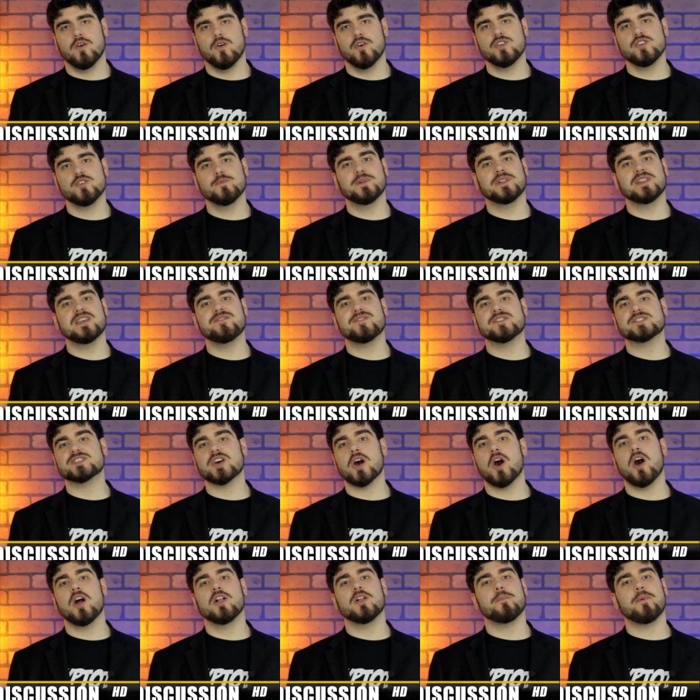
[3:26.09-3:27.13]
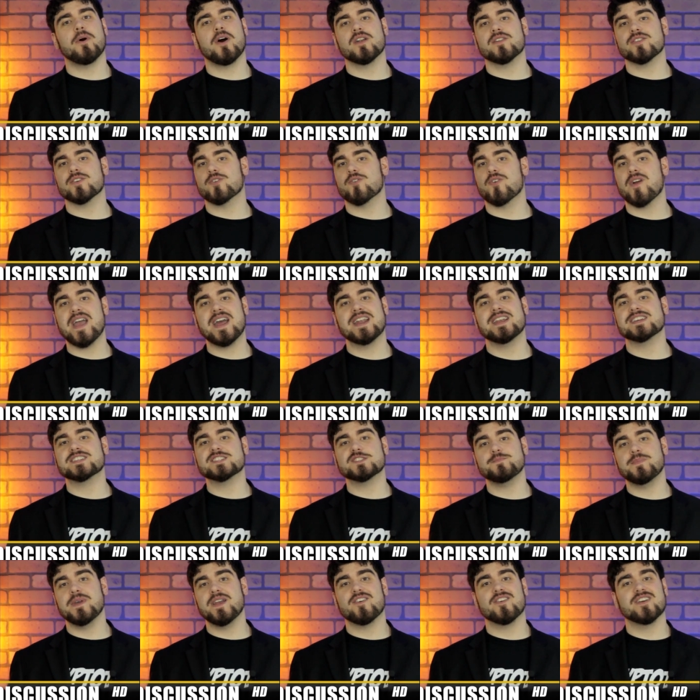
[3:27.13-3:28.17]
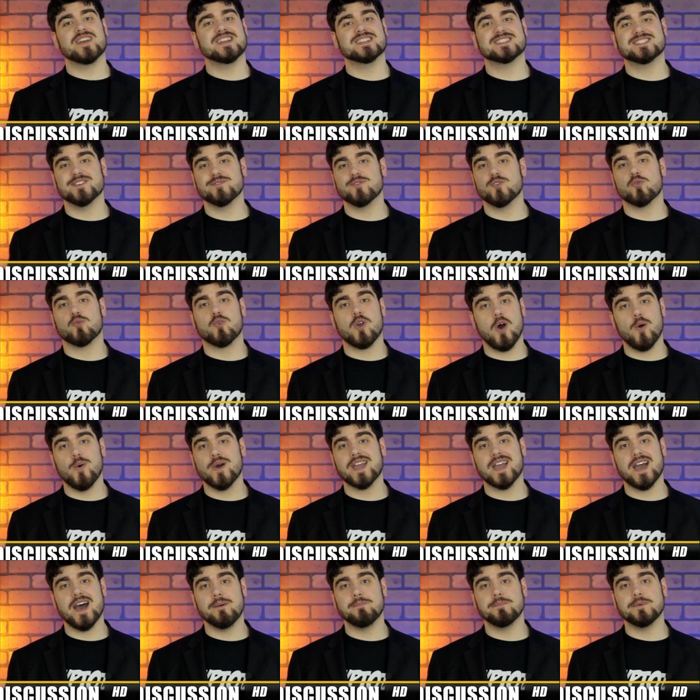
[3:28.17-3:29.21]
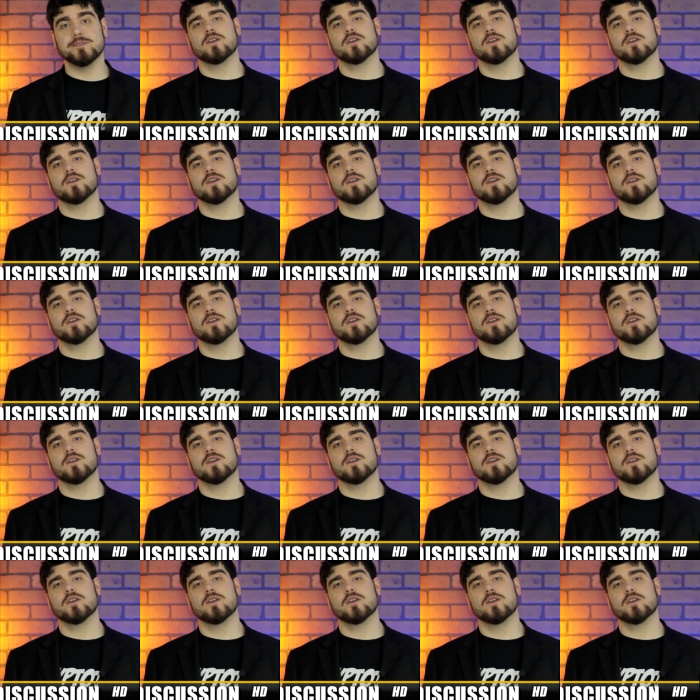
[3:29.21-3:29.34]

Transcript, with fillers: Or do you believe it's all a part of the grand experience of growing up?